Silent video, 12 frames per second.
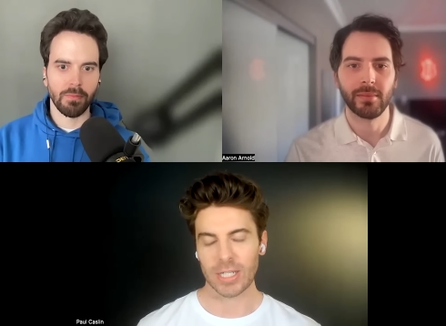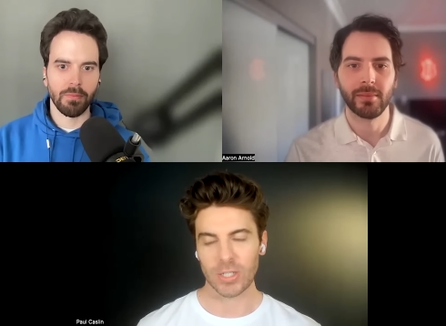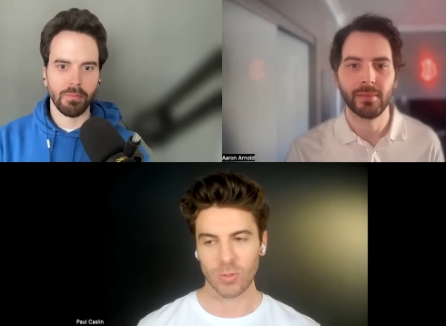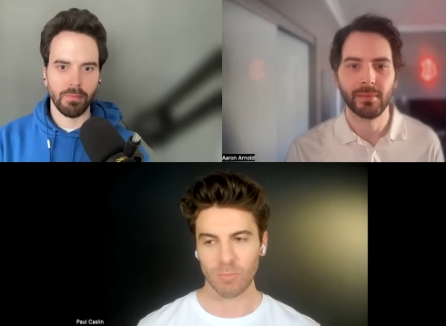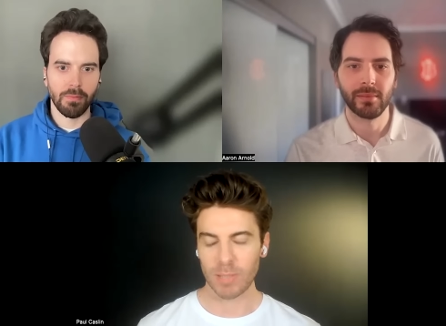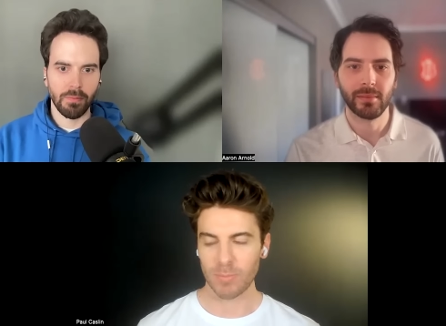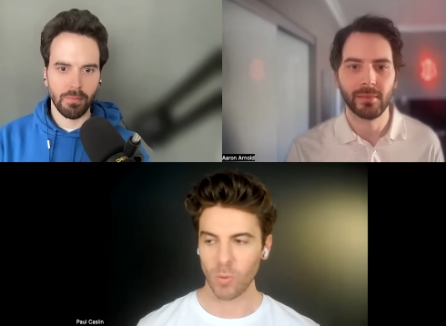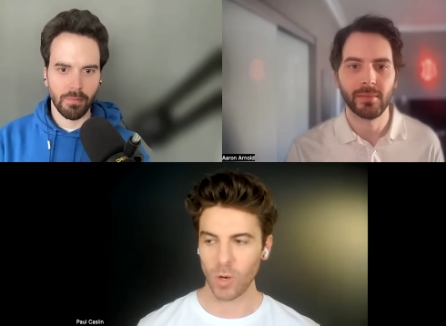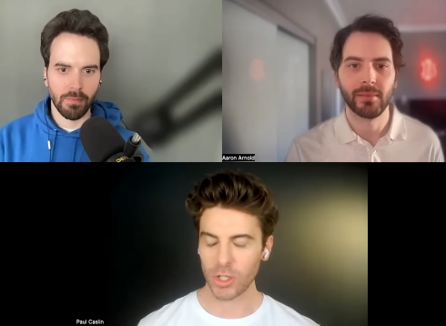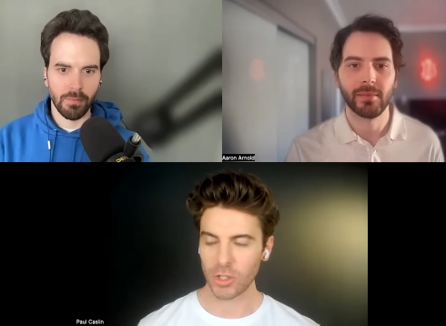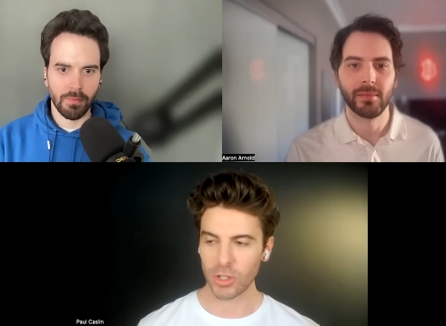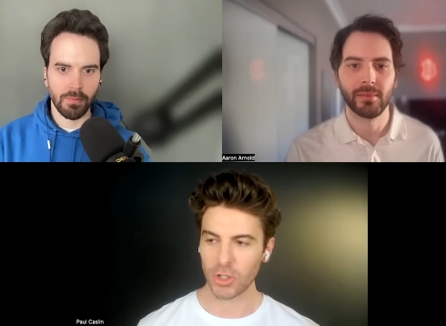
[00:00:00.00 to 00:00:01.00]
Speaker 1: i think some people
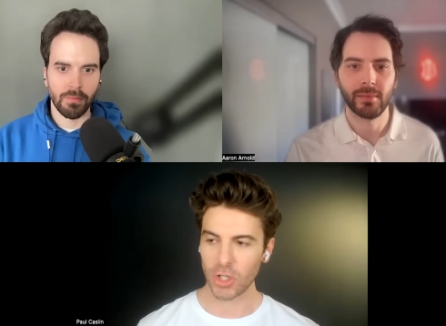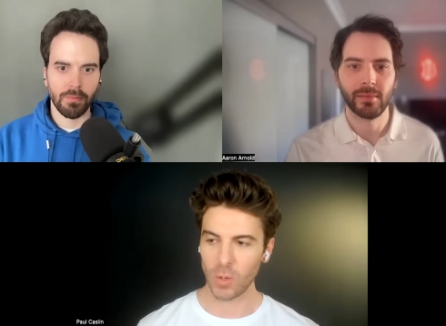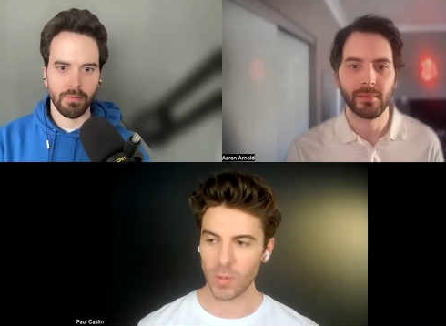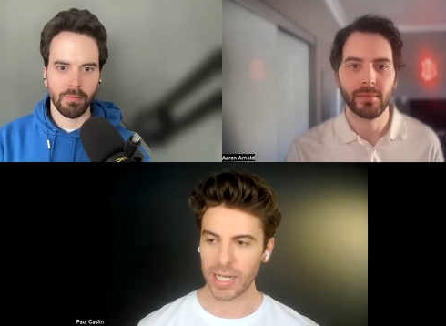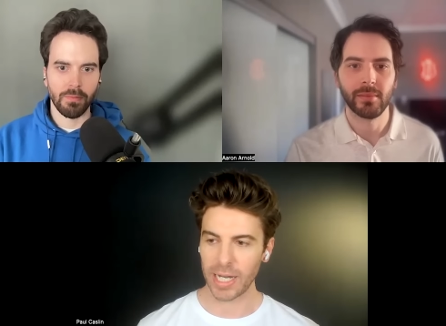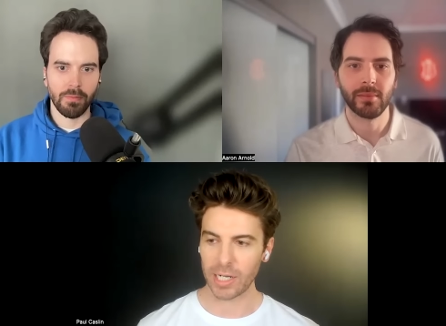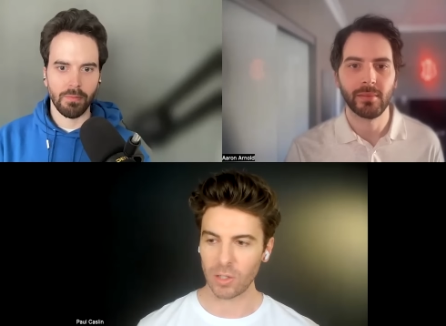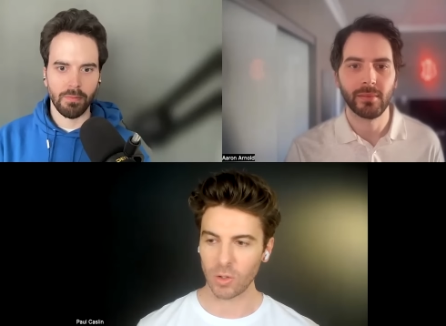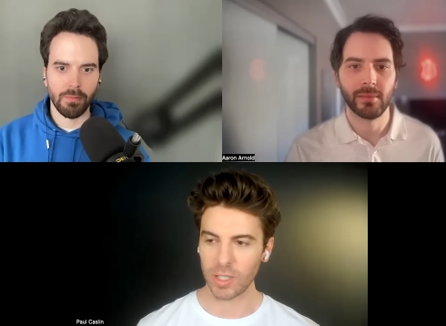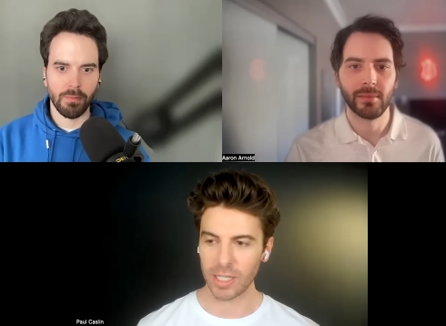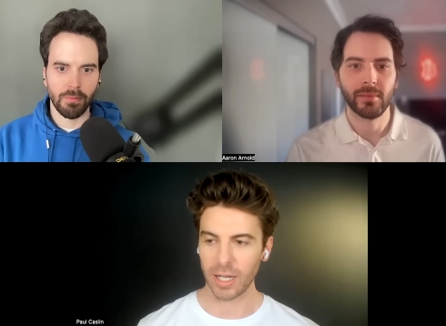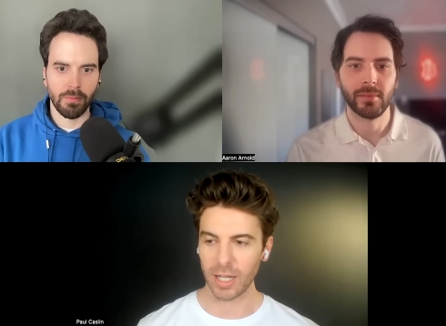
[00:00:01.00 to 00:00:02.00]
watching the show are kind of
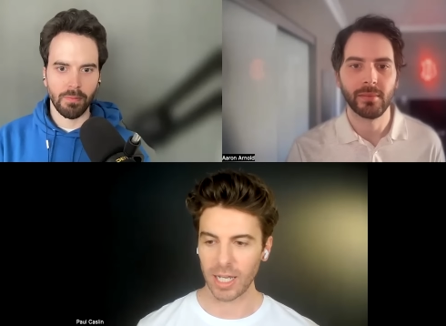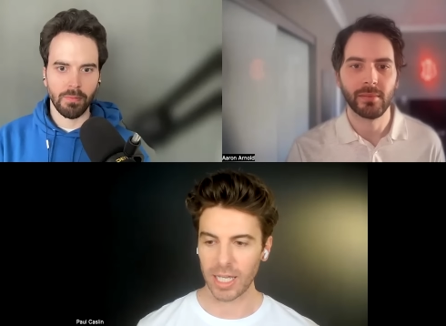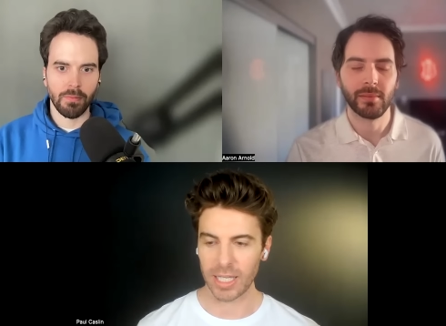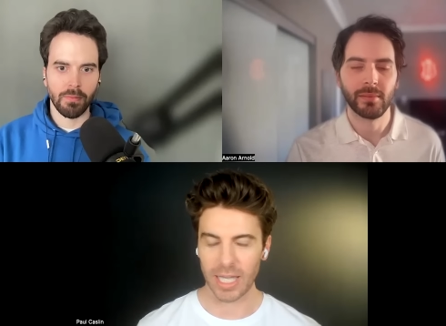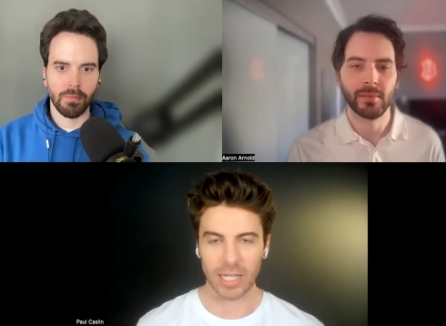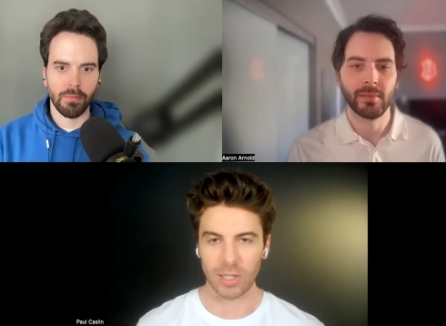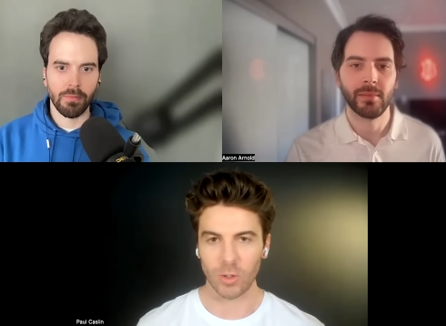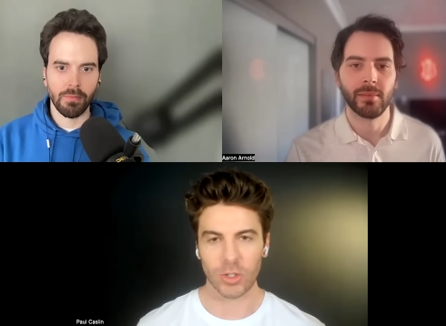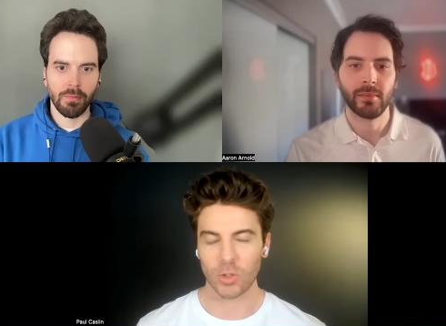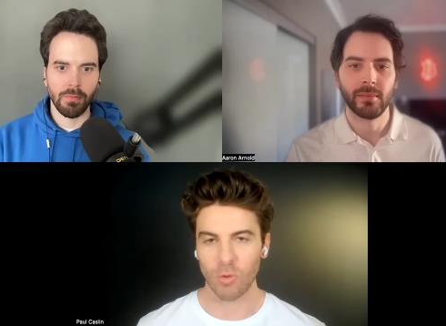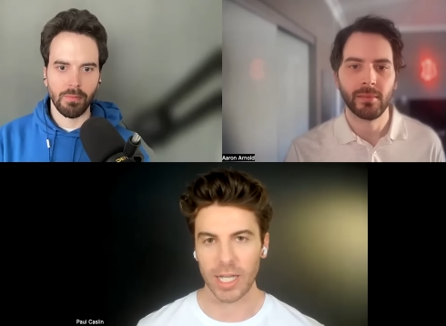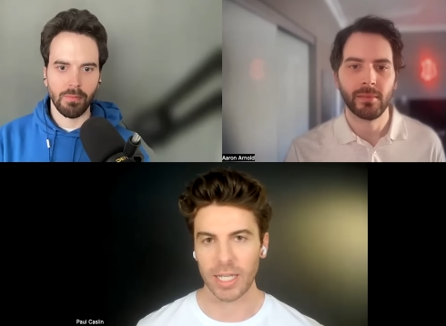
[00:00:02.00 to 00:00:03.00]
looking at it like yeah it looks
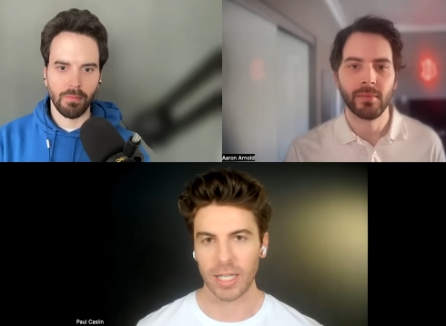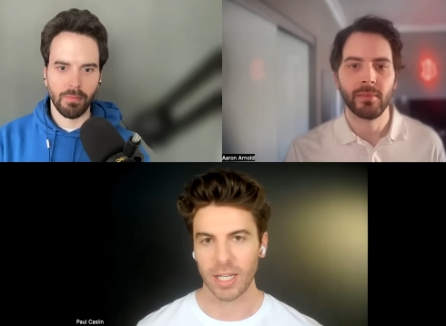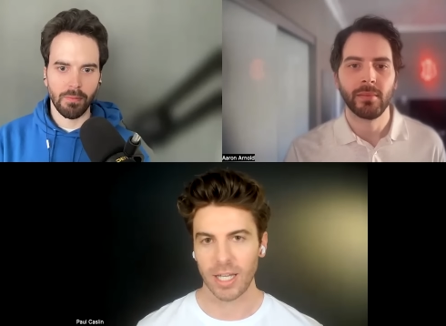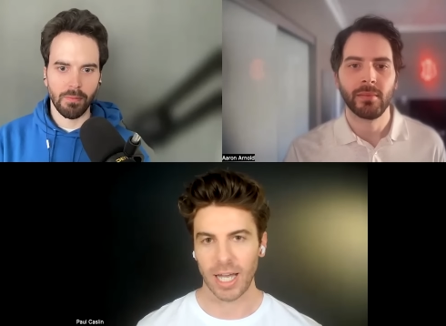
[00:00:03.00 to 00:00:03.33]
great